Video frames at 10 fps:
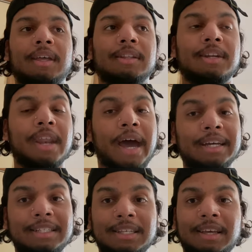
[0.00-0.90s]

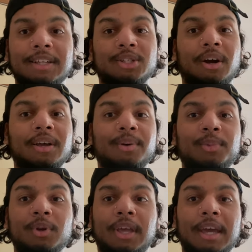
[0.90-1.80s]
night and started
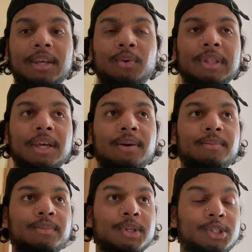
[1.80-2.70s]
communicating with
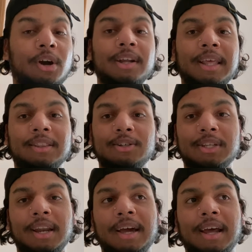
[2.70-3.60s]
them. Starting that
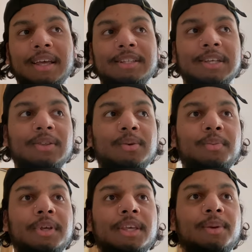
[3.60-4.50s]
Thursday night, I sent
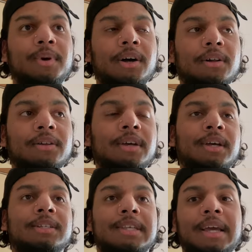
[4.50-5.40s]
them an email
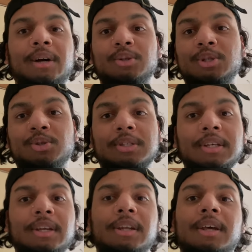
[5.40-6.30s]
saying I was
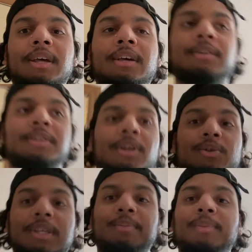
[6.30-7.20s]
interested, you know,
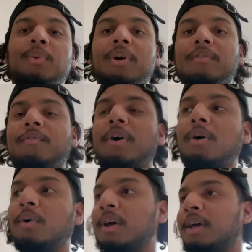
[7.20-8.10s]
send me more
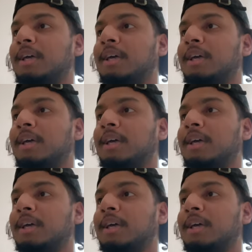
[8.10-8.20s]
info.